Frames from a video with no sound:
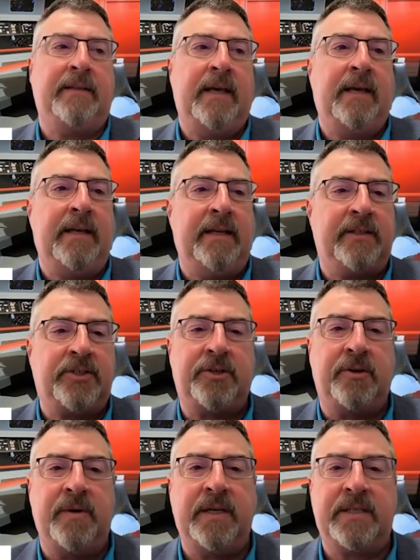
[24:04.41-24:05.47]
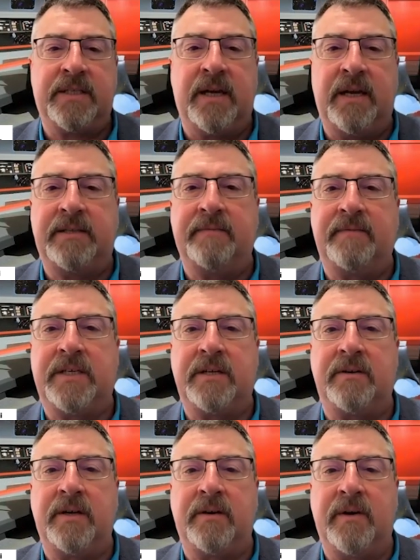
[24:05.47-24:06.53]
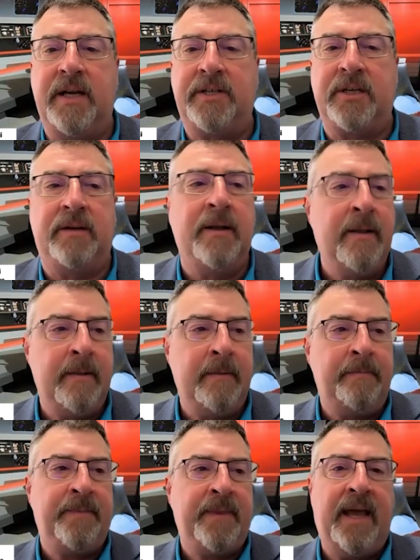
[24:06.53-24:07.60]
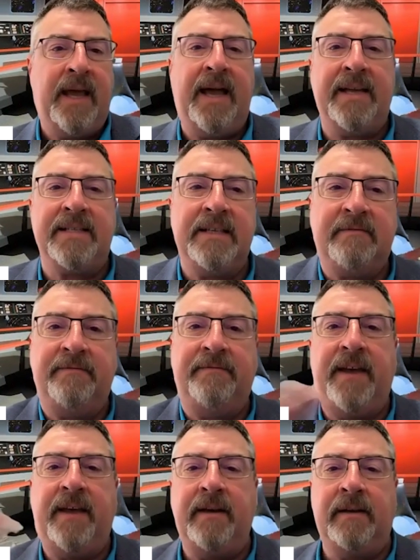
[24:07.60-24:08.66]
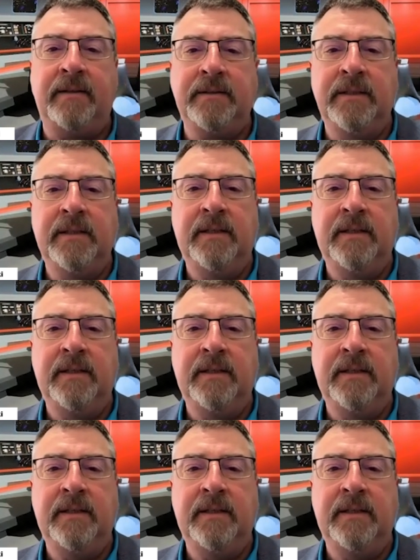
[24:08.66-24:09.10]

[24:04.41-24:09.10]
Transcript: that it's showing signs of deterioration, has it failed?